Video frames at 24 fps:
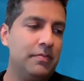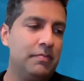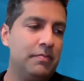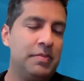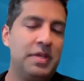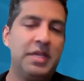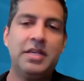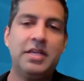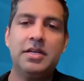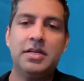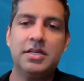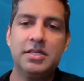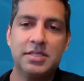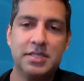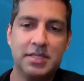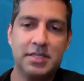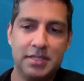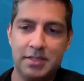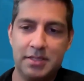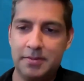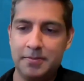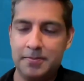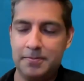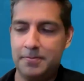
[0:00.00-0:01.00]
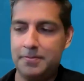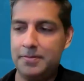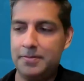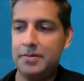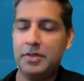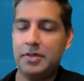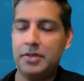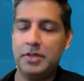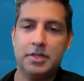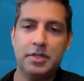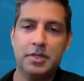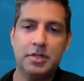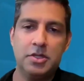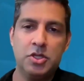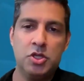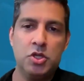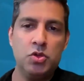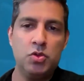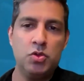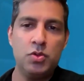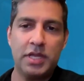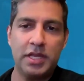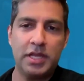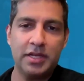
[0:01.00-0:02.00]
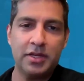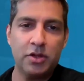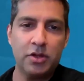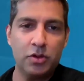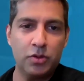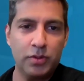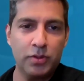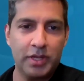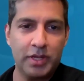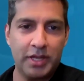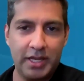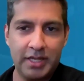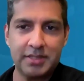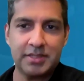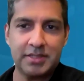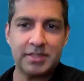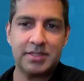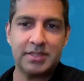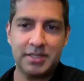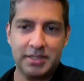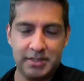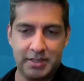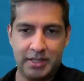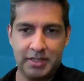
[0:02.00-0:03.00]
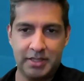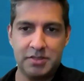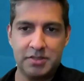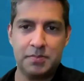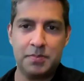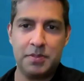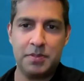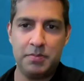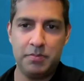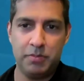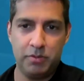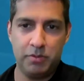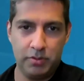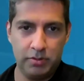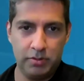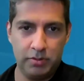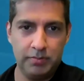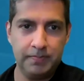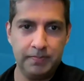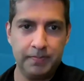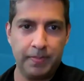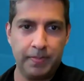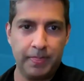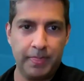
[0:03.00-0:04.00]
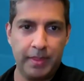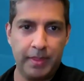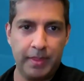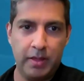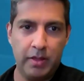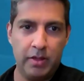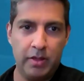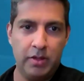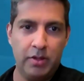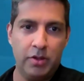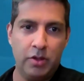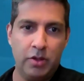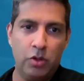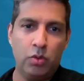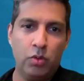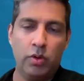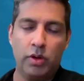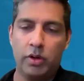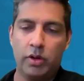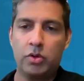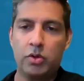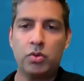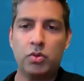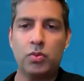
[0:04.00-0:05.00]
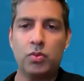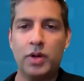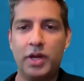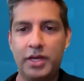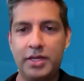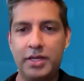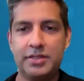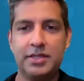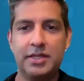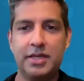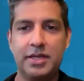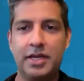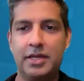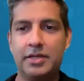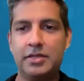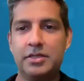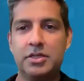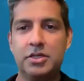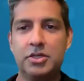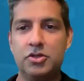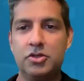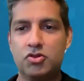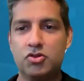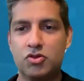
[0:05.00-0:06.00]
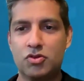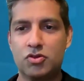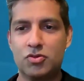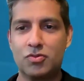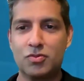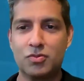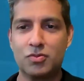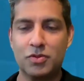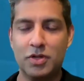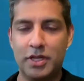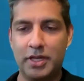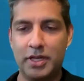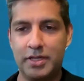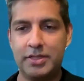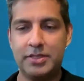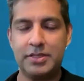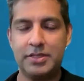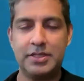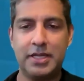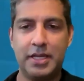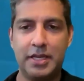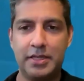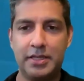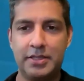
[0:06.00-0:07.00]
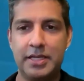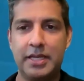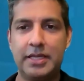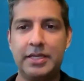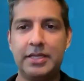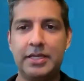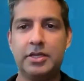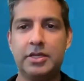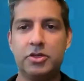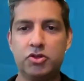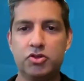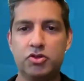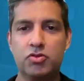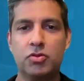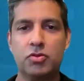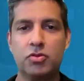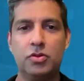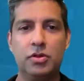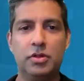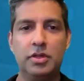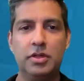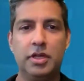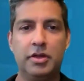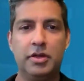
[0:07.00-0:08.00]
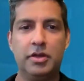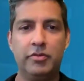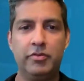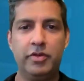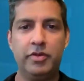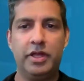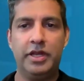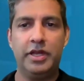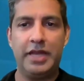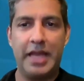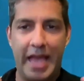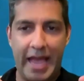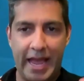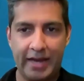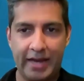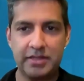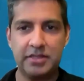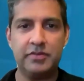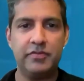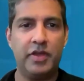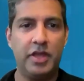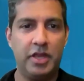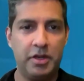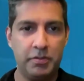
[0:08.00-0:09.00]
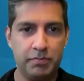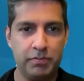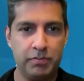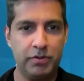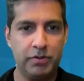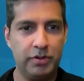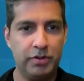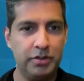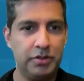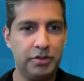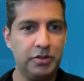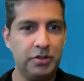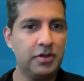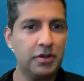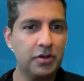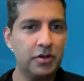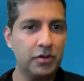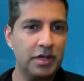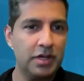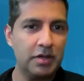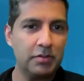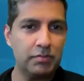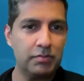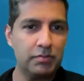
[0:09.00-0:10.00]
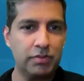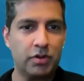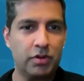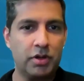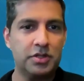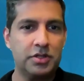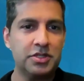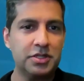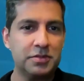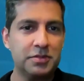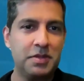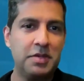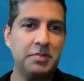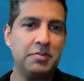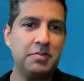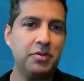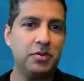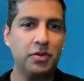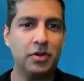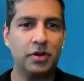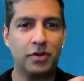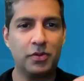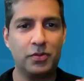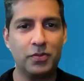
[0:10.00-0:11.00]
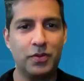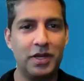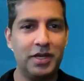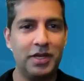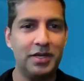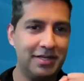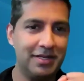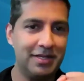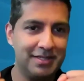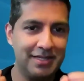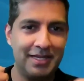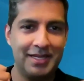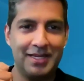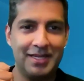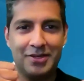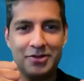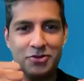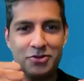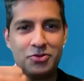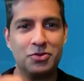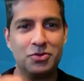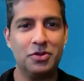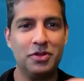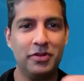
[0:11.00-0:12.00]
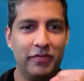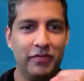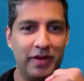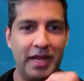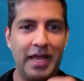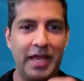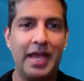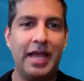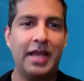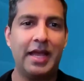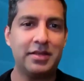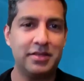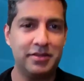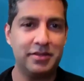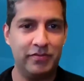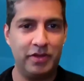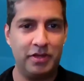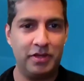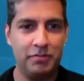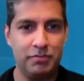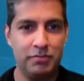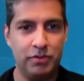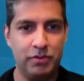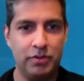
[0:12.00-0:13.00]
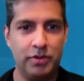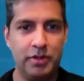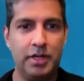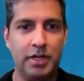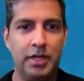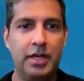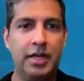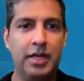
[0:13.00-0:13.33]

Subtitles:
Because you can go get success people who are great at taking control of an active input. You can go get project people who are great at taking control of an active input.